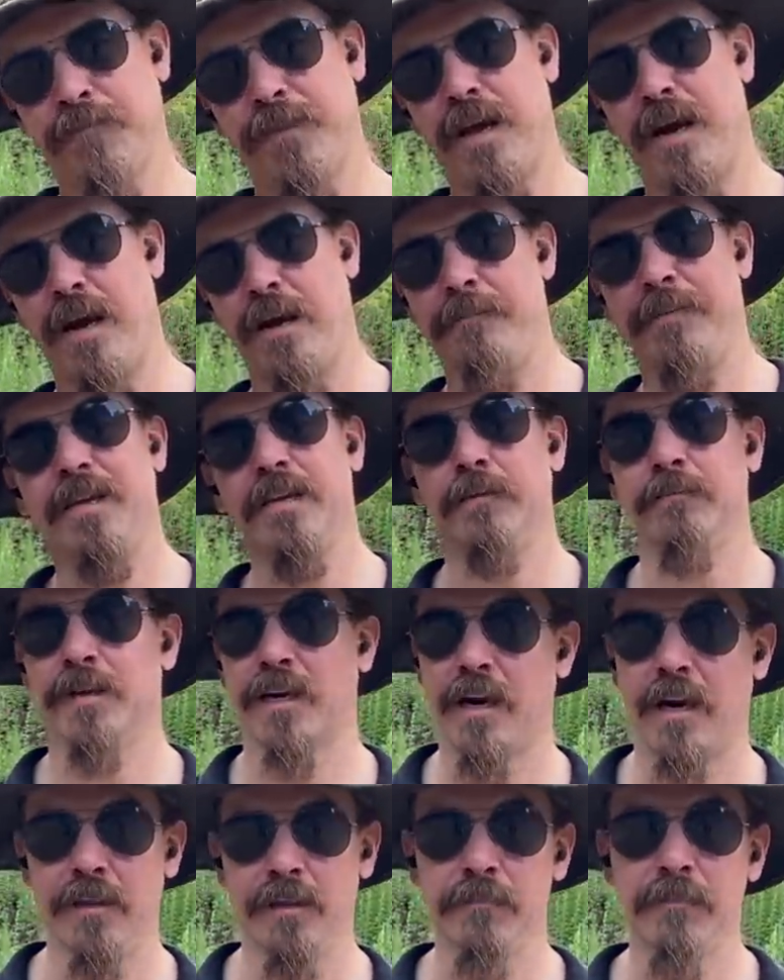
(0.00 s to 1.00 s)
I'm Ian
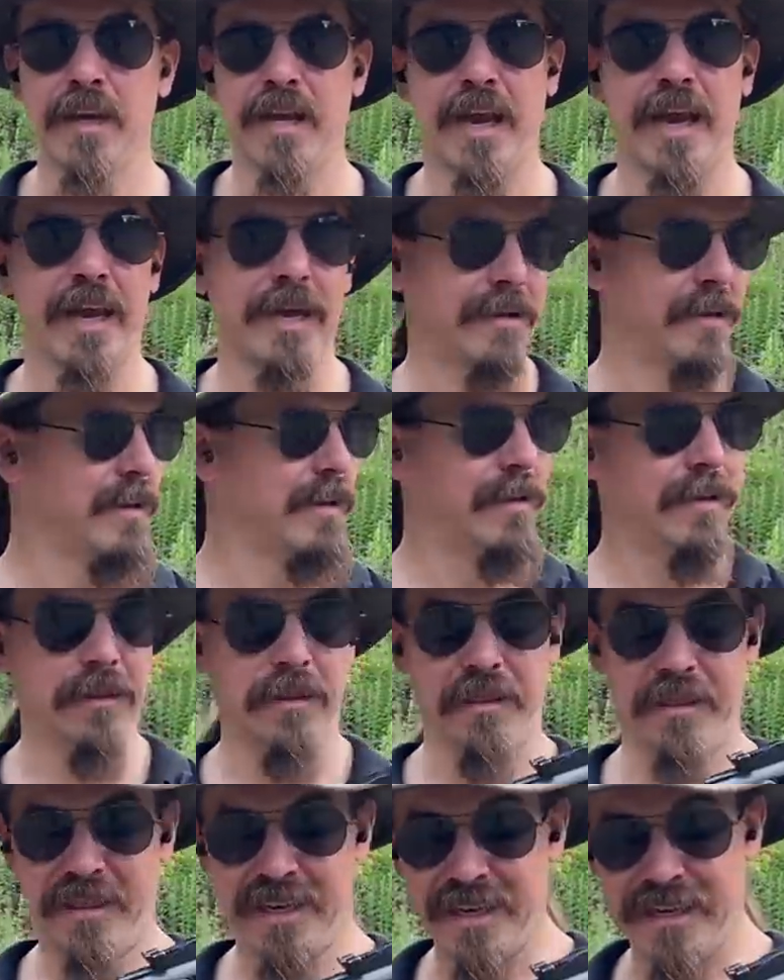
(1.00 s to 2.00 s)
McCollum, and
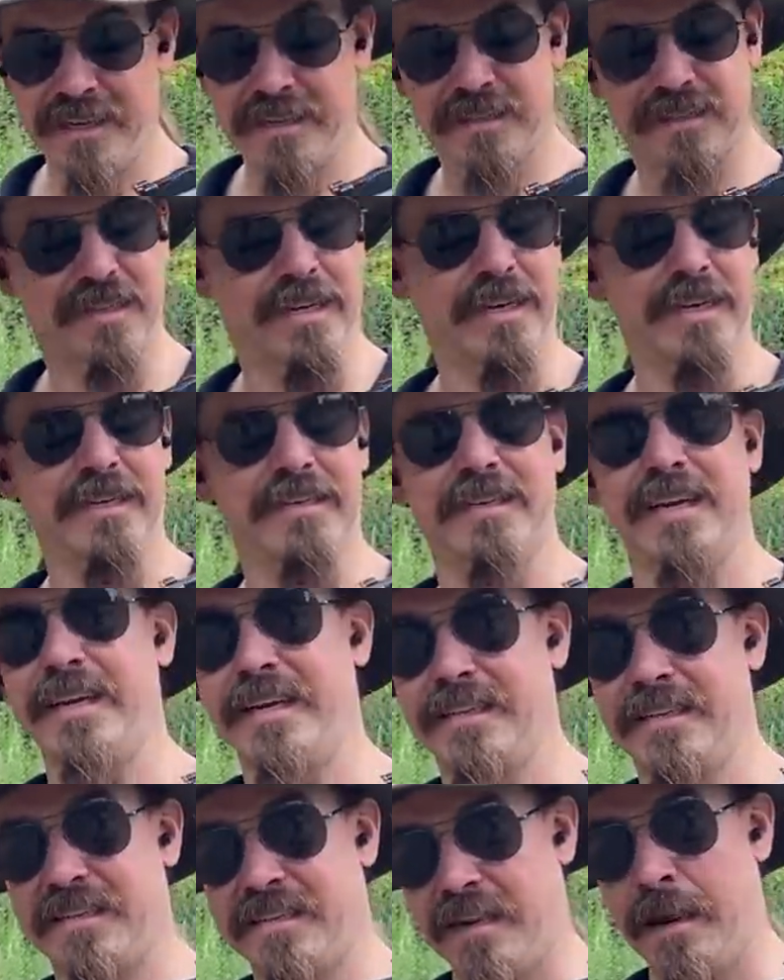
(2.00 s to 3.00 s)
this is a
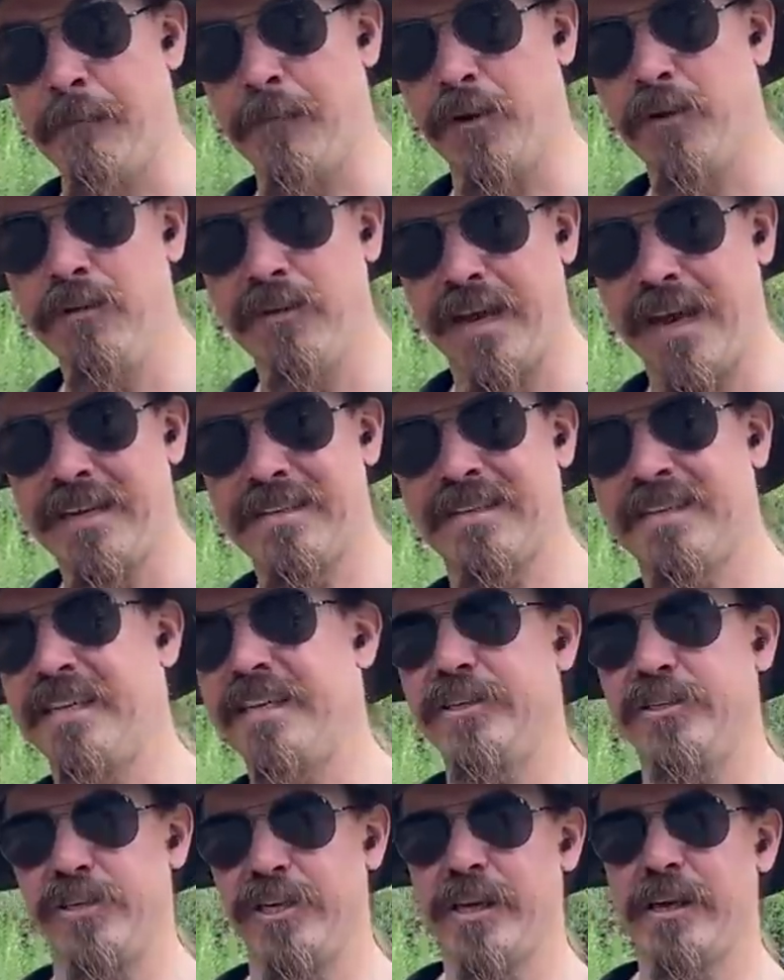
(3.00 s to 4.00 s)
Stemple S
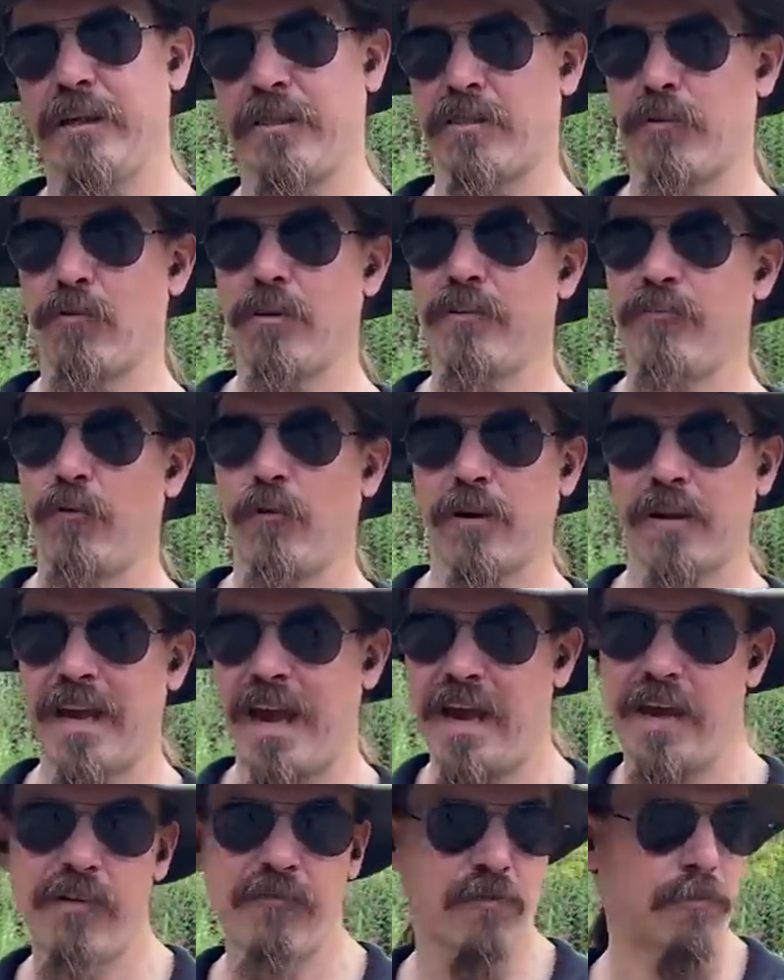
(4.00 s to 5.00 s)
T G thirty-four
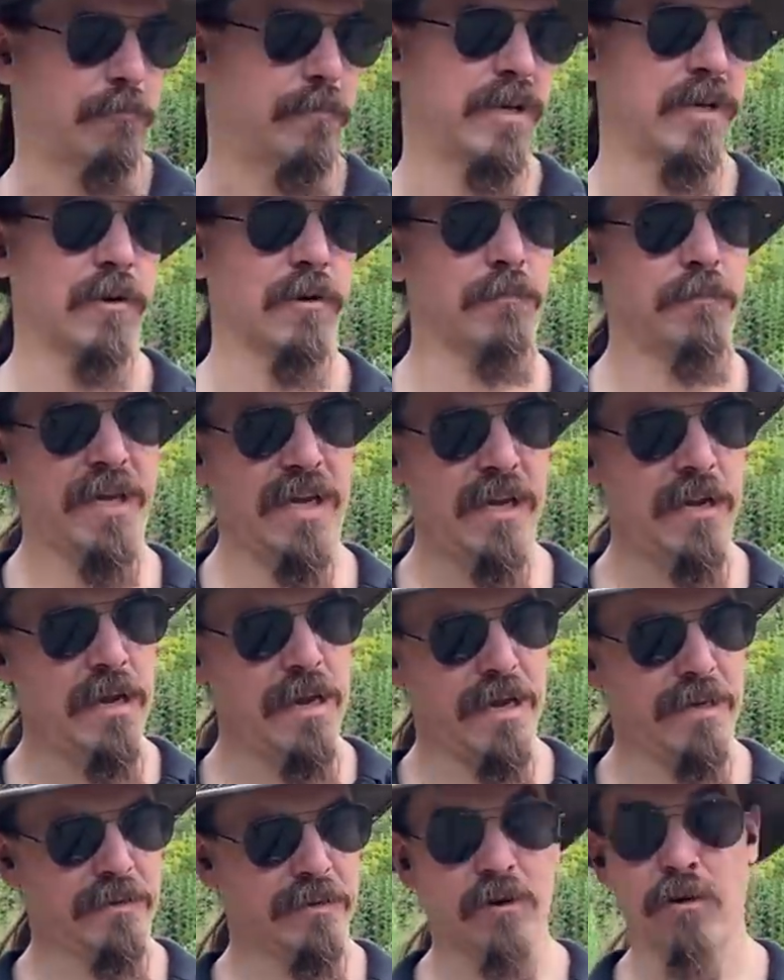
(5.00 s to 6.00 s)
K from B R P,
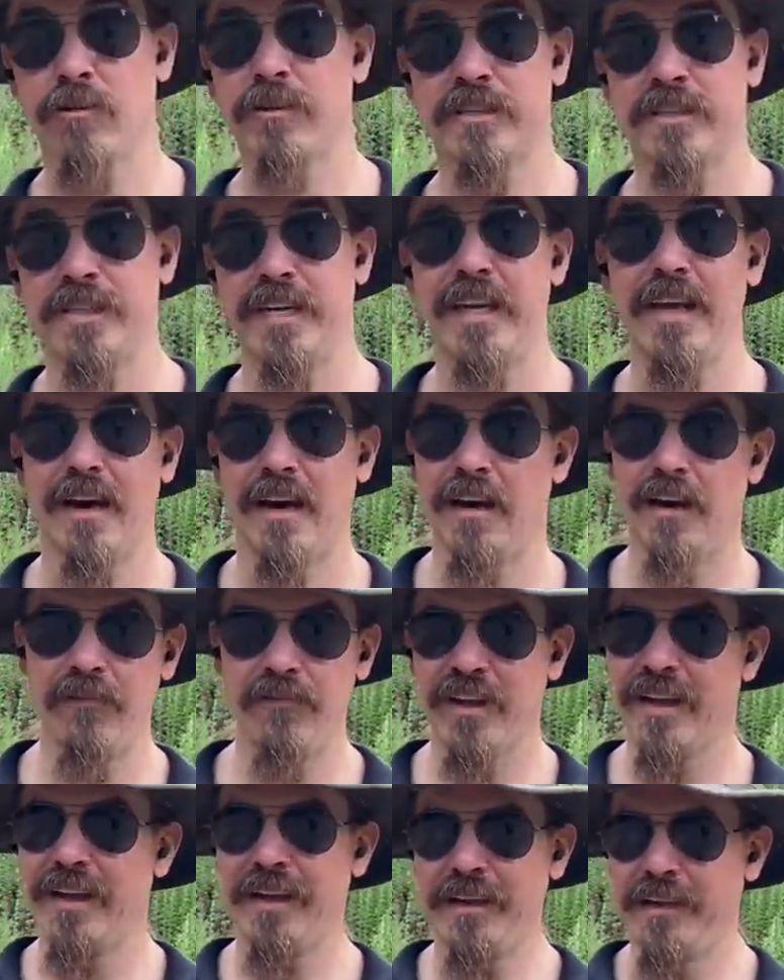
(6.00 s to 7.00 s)
and courtesy of
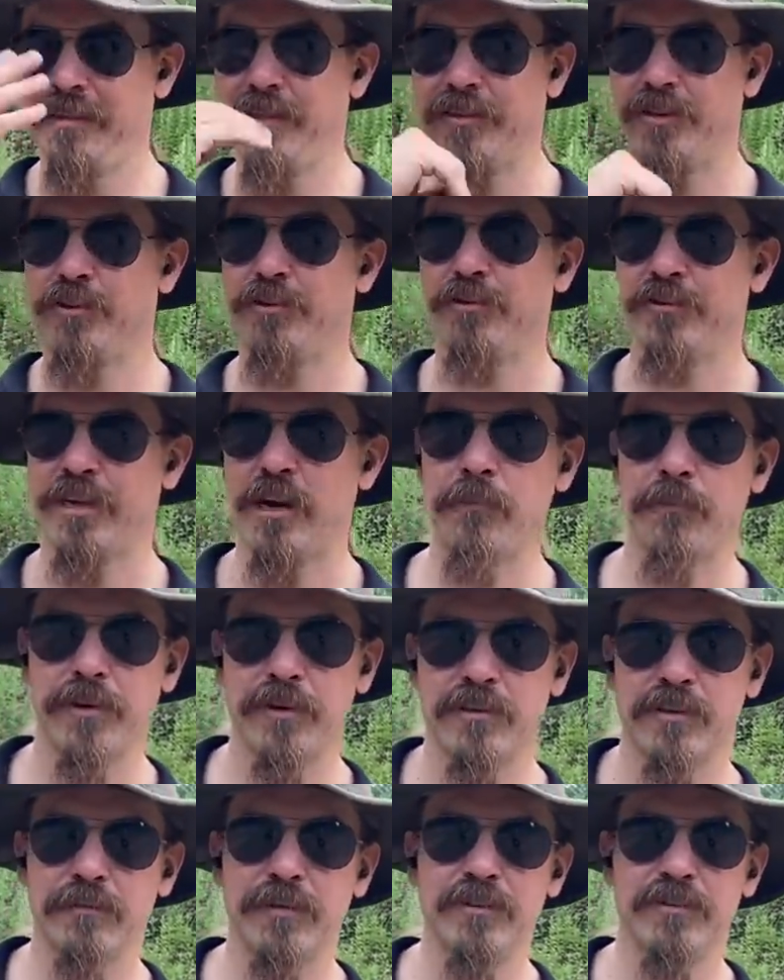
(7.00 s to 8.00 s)
the Shooter's
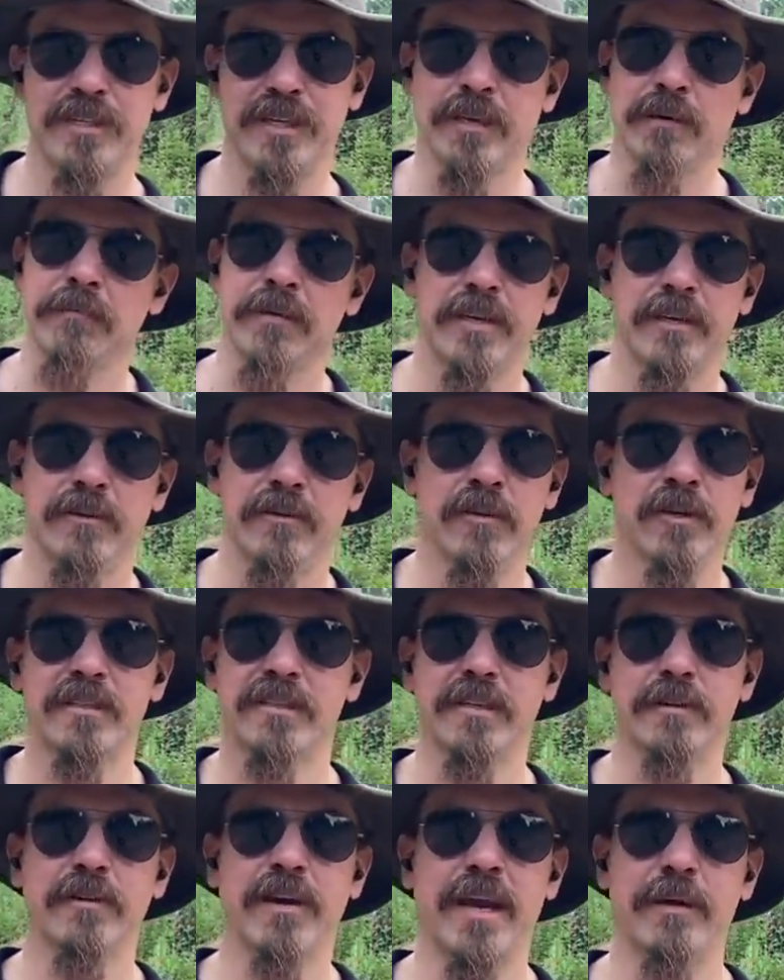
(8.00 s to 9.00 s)
Outpost Museum in
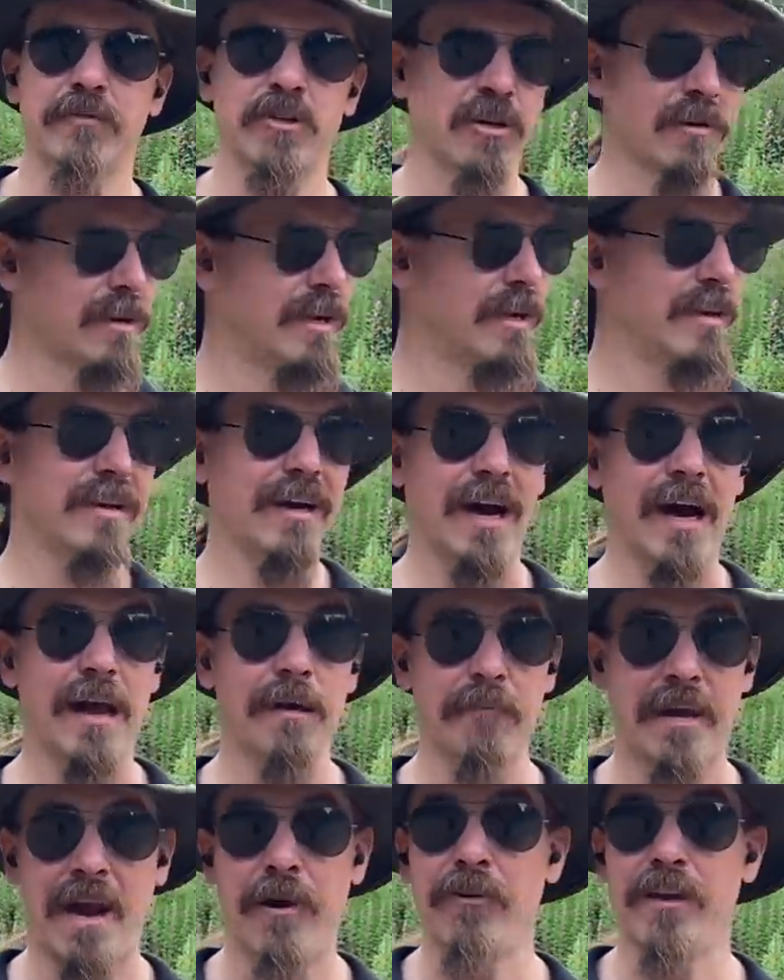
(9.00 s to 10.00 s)
Hooksett, New Hampshire,
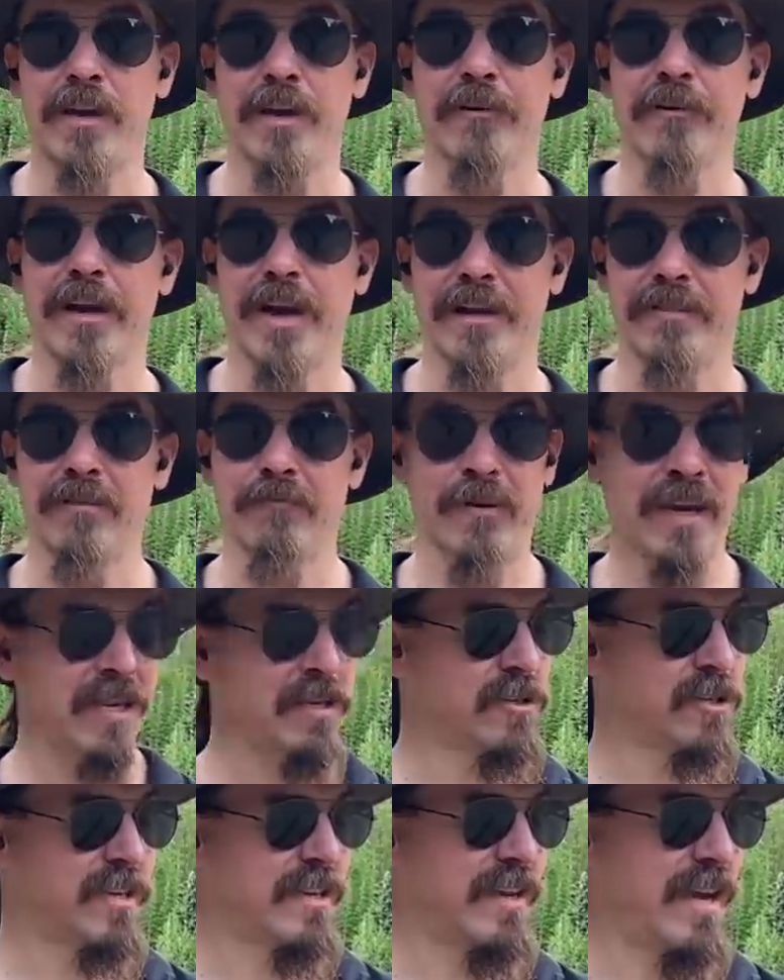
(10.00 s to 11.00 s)
I'm out here at the
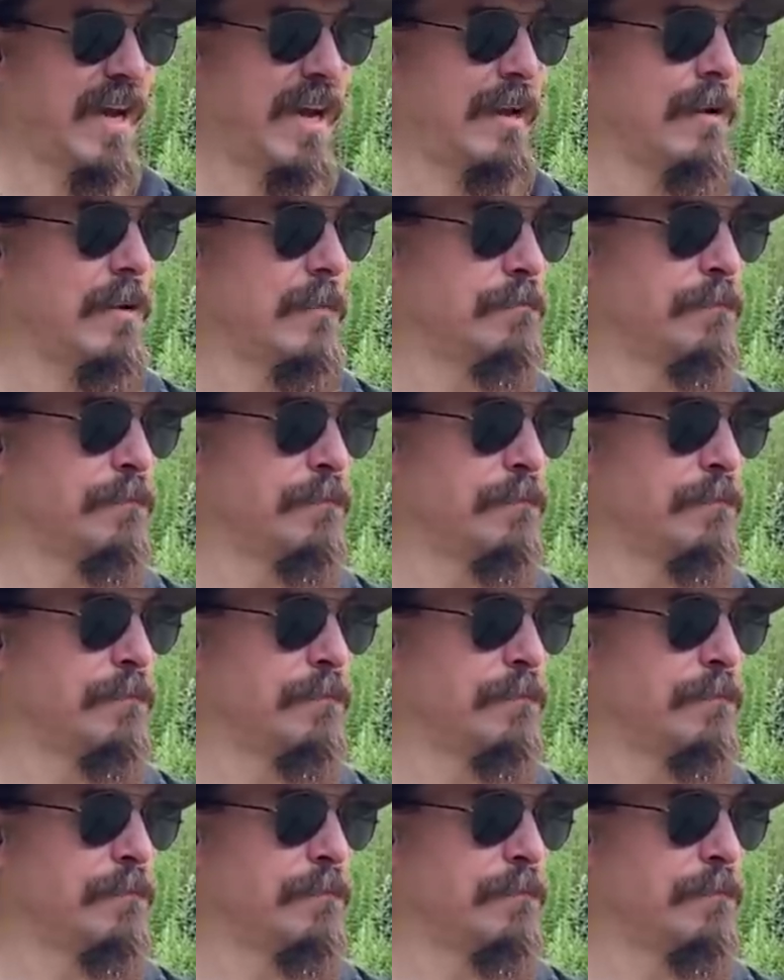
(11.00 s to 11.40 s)
range today